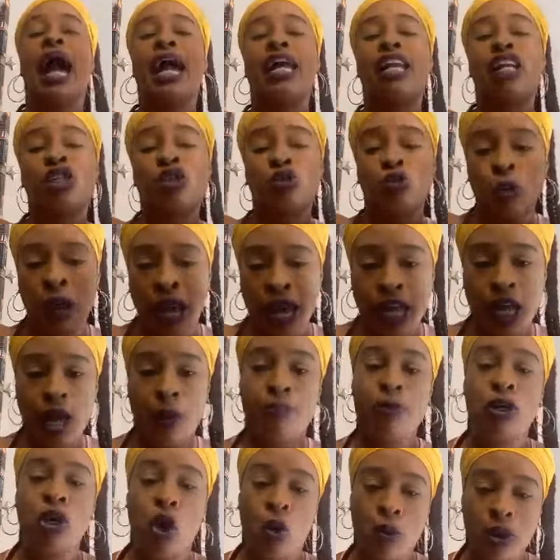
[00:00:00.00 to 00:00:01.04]
I just
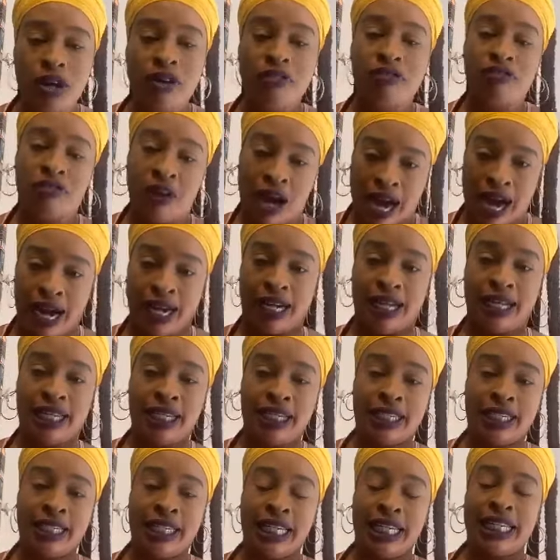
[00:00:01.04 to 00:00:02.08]
wake up knowing the fuck
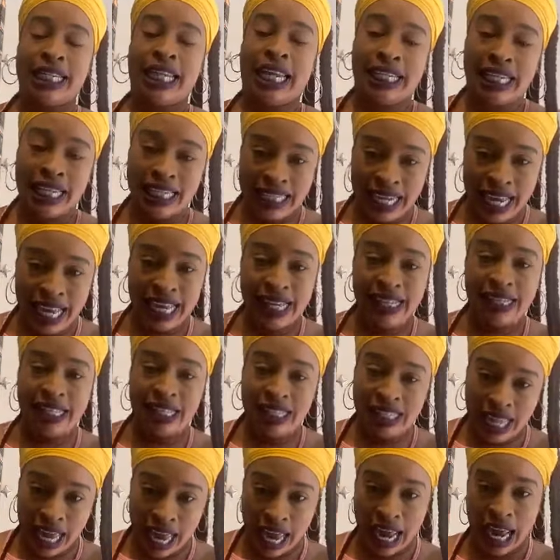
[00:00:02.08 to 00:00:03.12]
that the day is
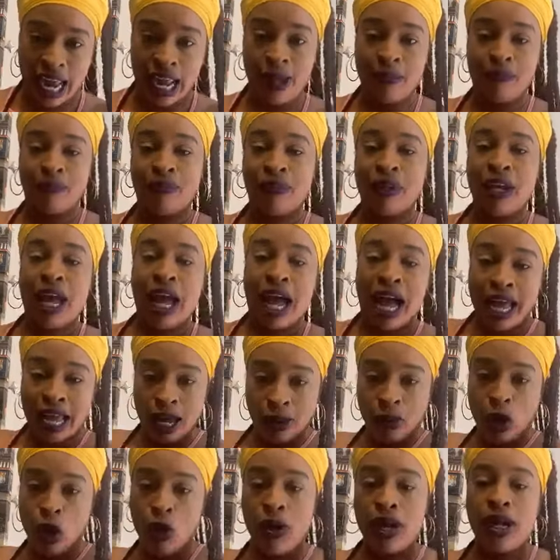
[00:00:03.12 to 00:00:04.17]
the day
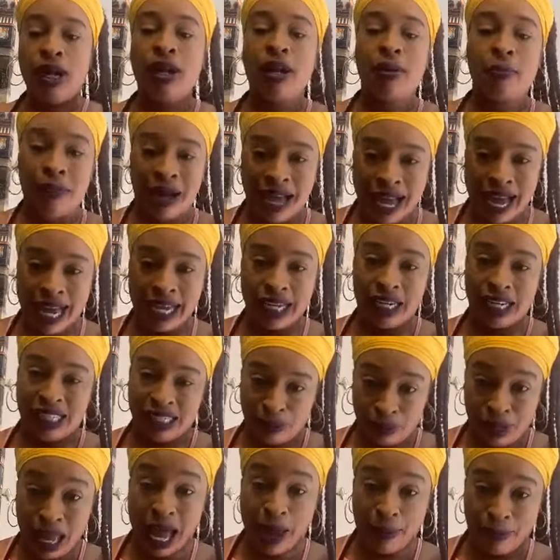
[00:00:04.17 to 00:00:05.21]
I am going behind,
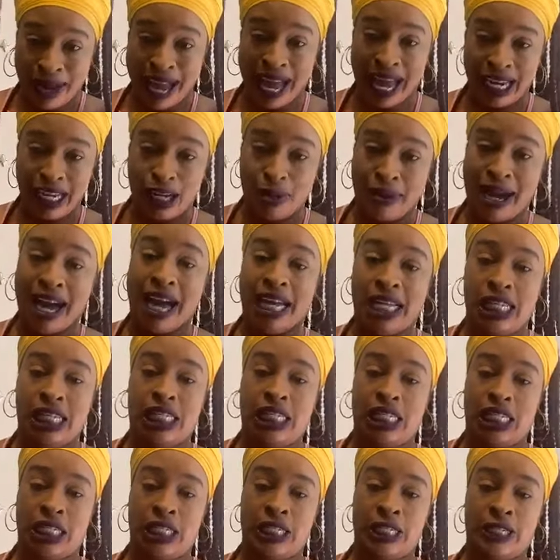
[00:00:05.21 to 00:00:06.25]
behind the
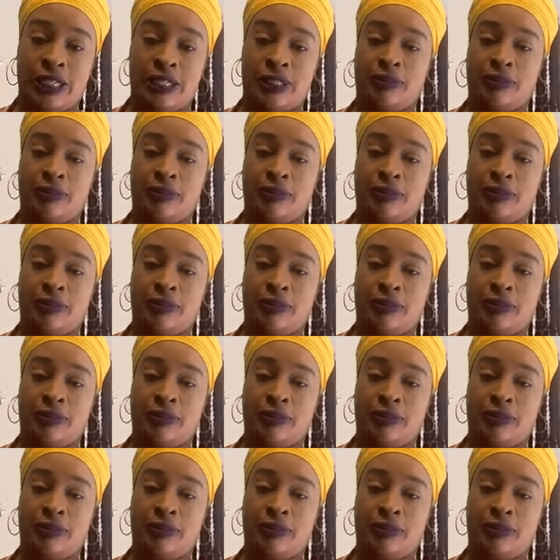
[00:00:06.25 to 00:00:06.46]
bars.